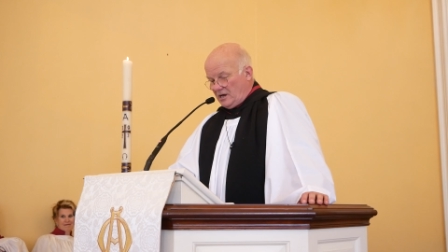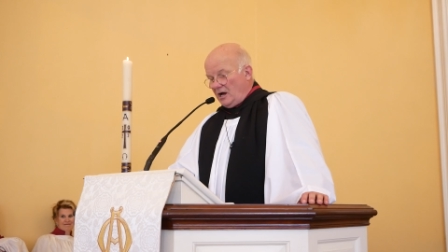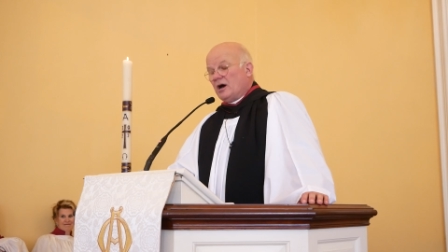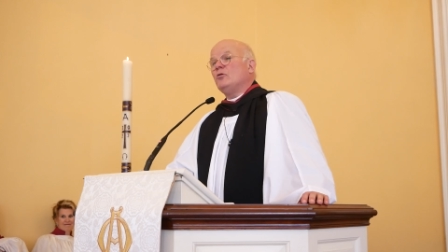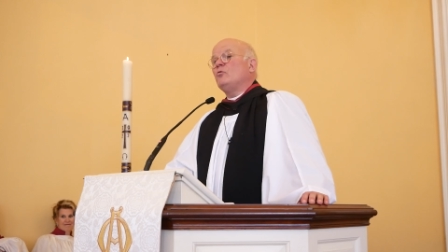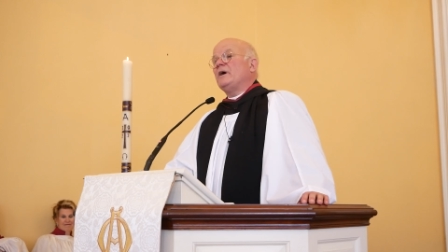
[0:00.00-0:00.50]

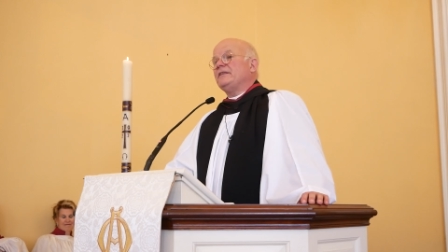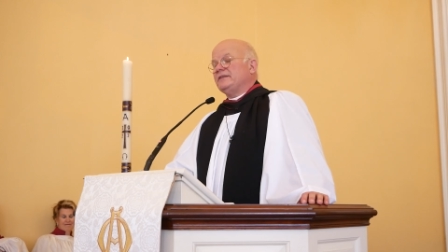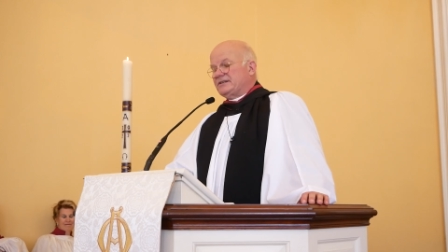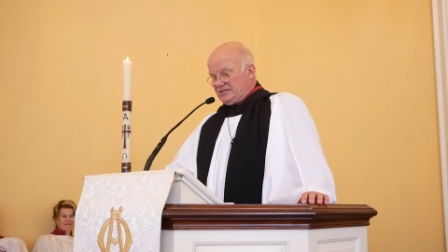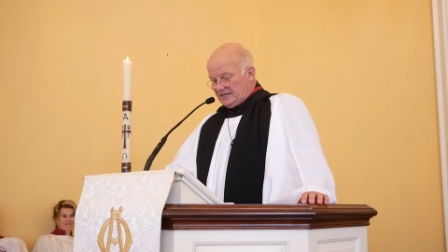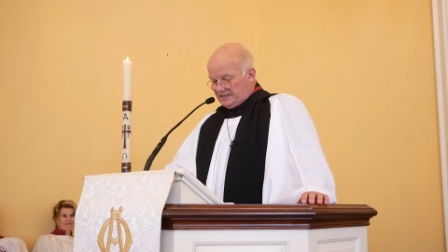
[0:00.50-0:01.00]
Oh, when
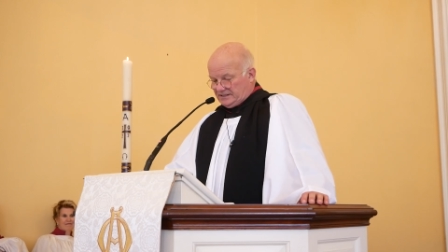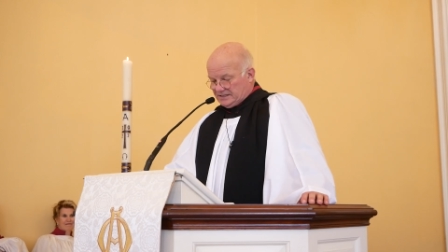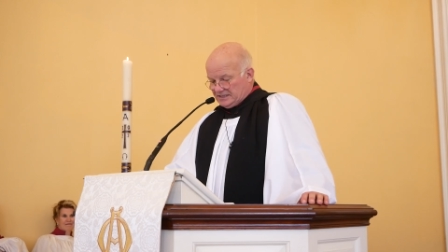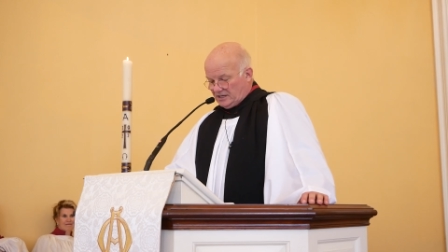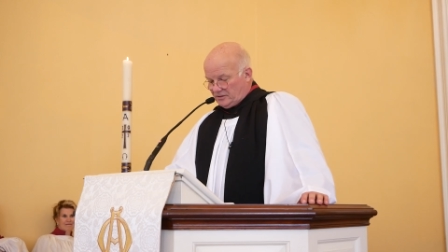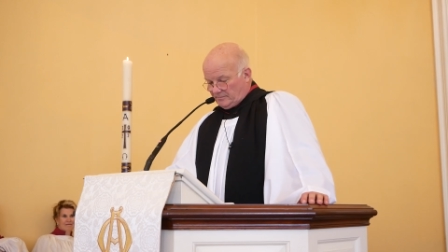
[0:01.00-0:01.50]
the saints
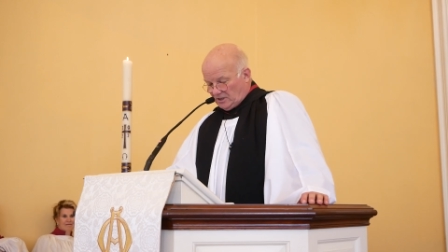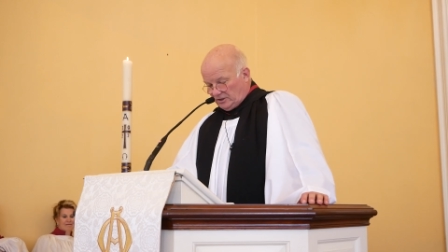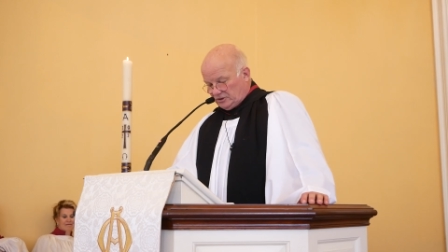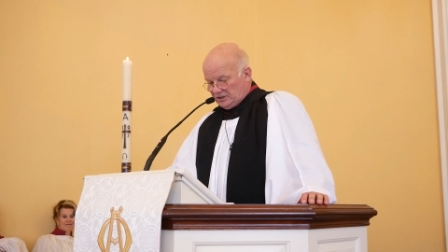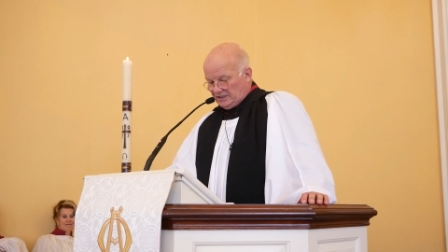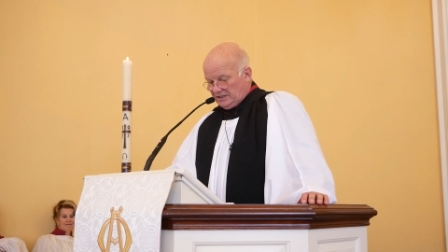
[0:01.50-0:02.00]
go
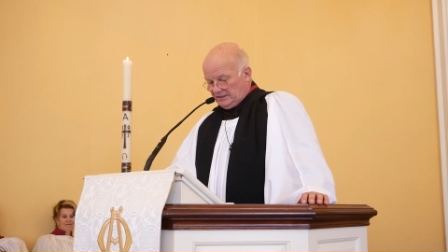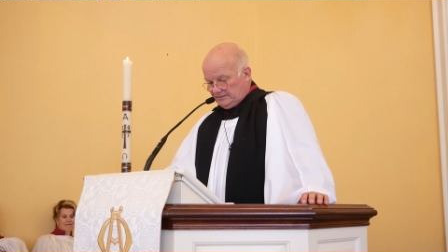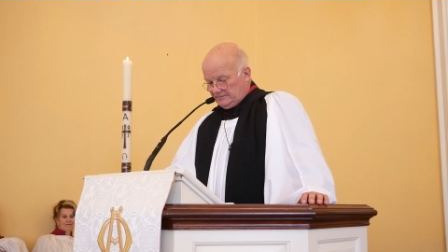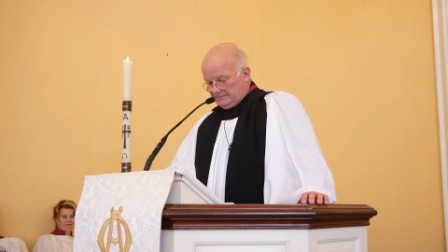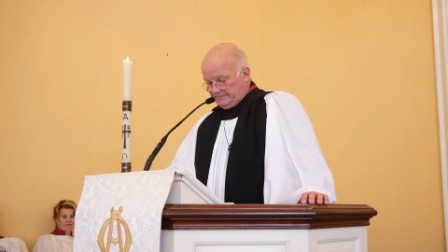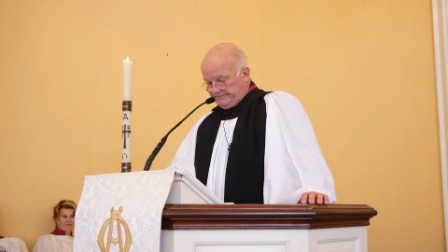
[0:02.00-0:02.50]
marching
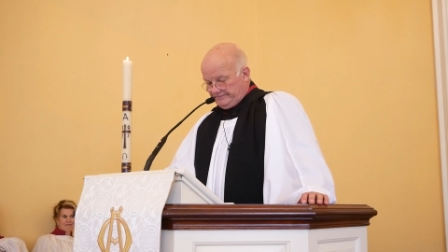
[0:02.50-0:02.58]
in.